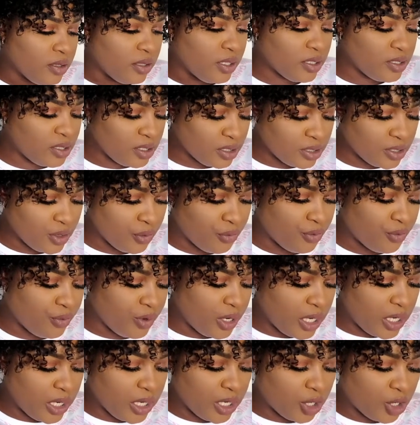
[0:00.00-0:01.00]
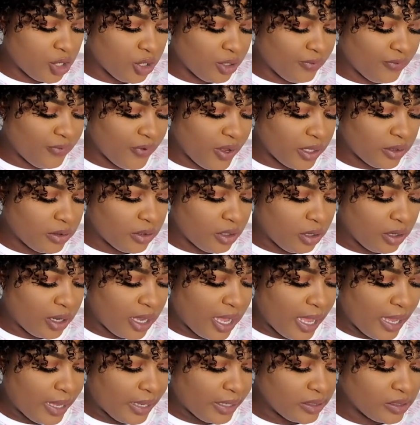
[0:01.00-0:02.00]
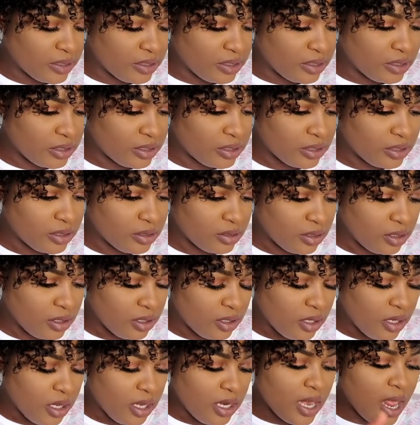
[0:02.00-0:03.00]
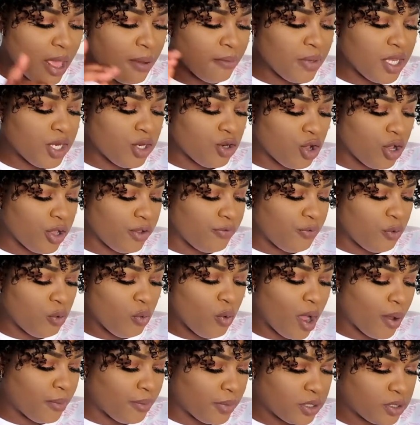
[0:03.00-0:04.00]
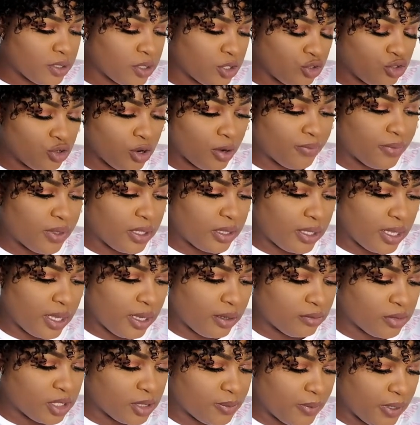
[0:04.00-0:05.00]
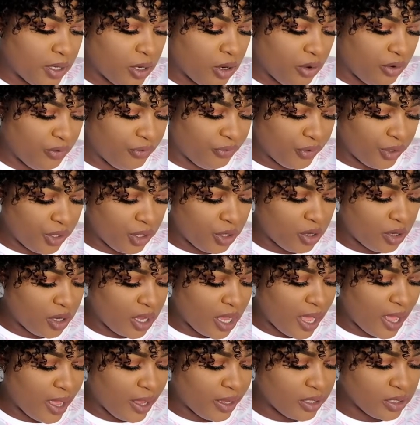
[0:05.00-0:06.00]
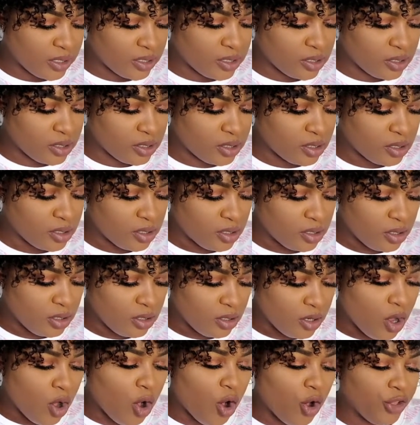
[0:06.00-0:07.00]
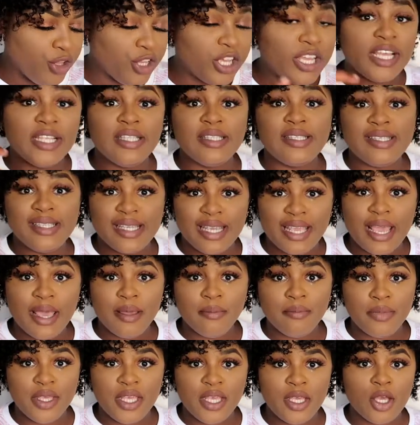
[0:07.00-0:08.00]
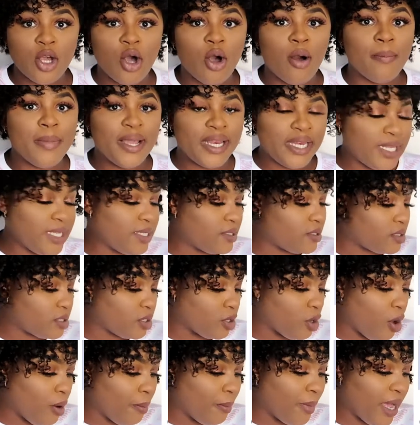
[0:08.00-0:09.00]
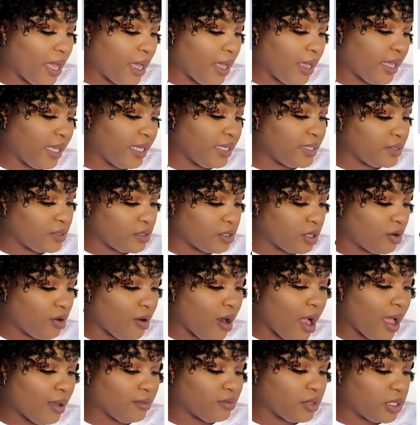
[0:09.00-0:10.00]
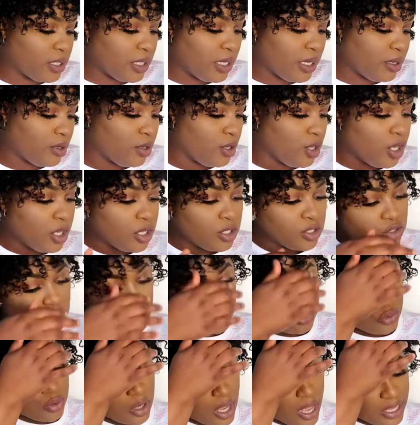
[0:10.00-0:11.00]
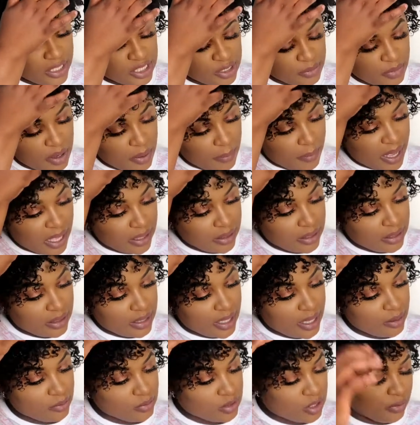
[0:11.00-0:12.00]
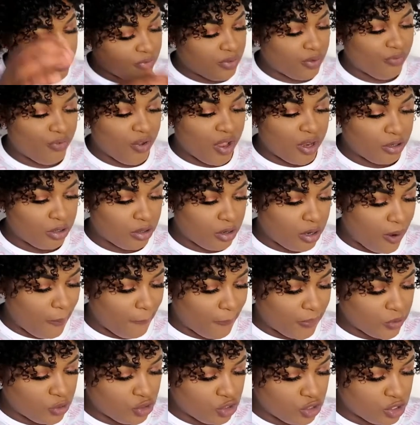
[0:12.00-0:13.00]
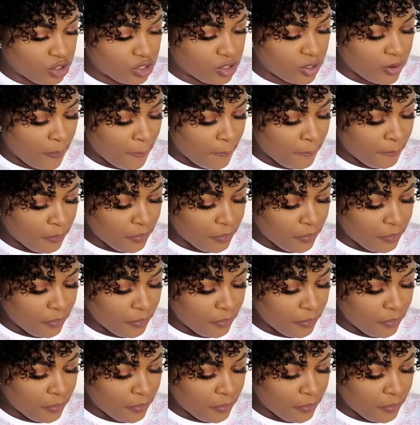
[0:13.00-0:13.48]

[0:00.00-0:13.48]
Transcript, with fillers: This is a really good vendor, guys. Let me know if you want me to drop the names below for you guys. Or you can D M me on my, on my Instagram to, to ask me about the names of the vendor. Let me just,